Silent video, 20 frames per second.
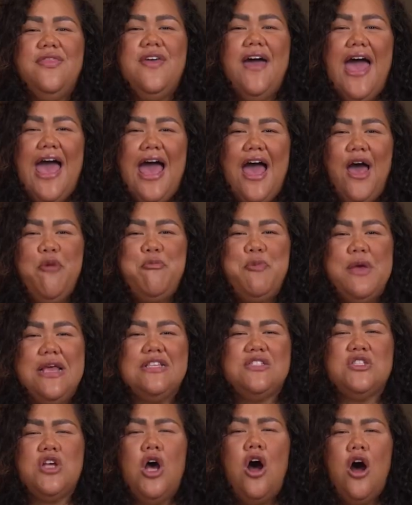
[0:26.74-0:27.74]
The app
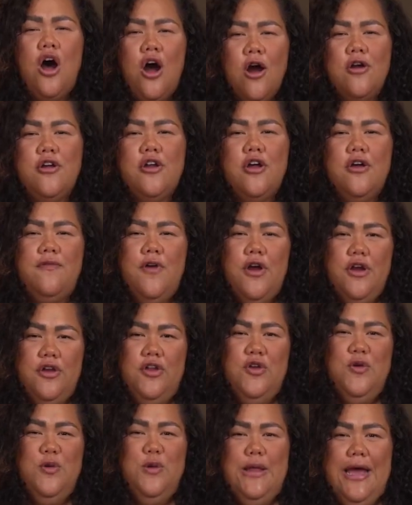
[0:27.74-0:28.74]
is the heart of our
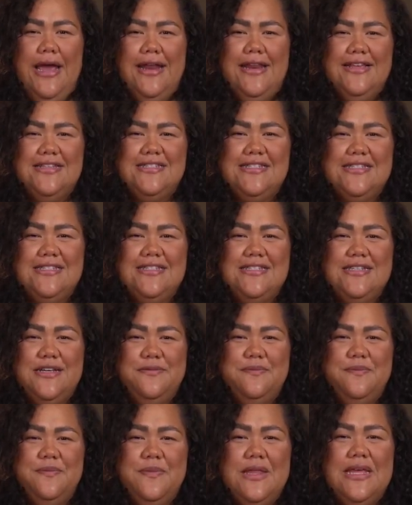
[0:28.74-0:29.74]
new lighting
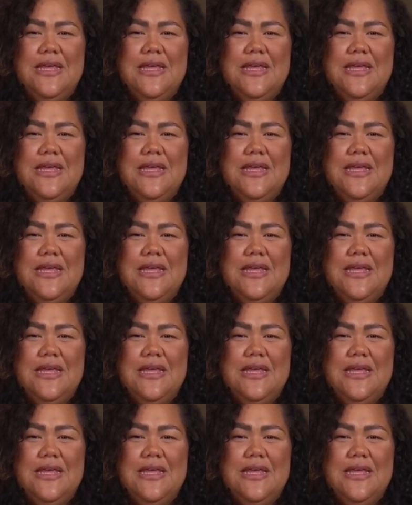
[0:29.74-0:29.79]
system.